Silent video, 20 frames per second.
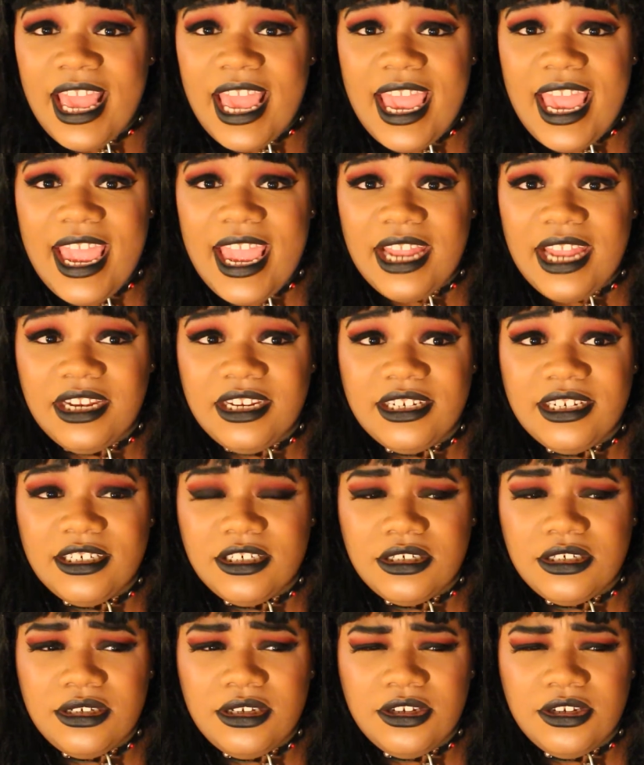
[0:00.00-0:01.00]
and,
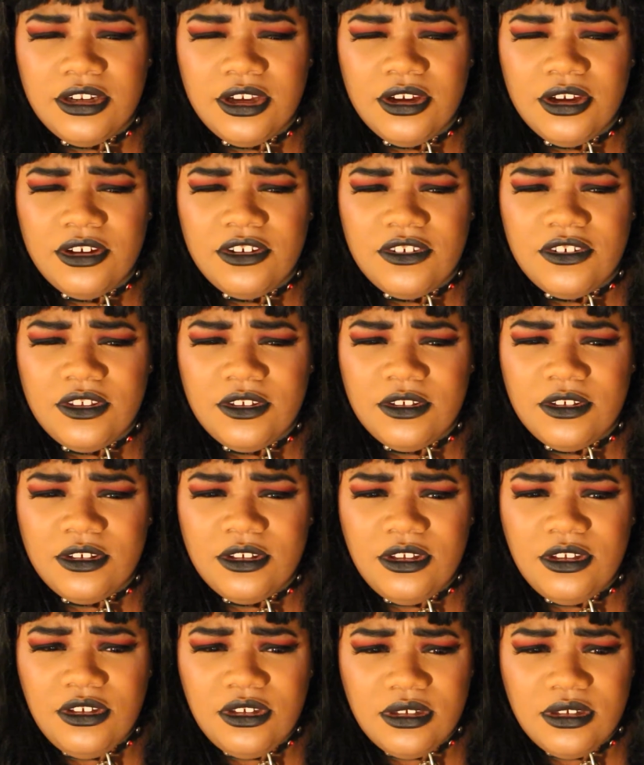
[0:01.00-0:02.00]
you know,
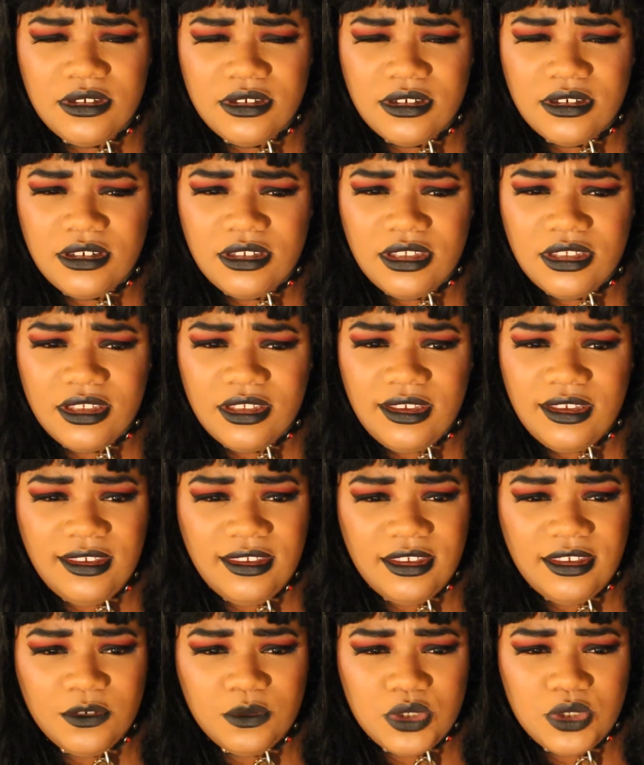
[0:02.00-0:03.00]

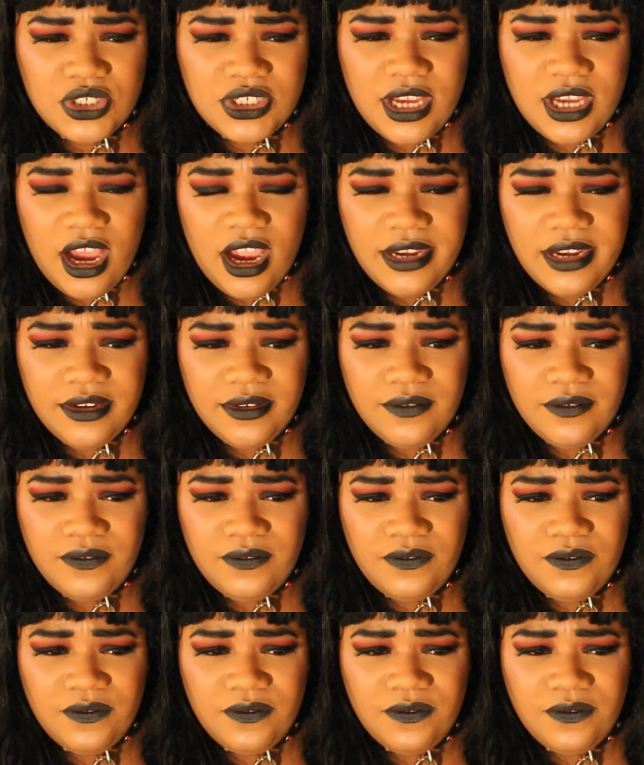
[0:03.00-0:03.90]
you just kind of...